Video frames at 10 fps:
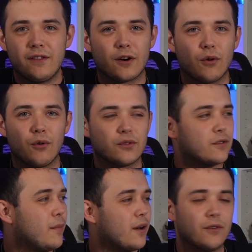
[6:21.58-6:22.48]
their
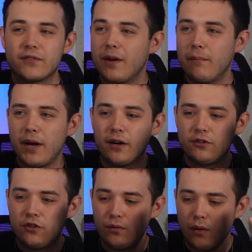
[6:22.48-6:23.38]
older models
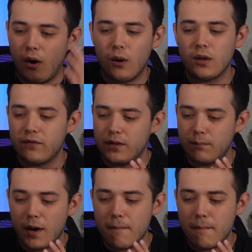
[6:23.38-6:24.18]
compared to all of the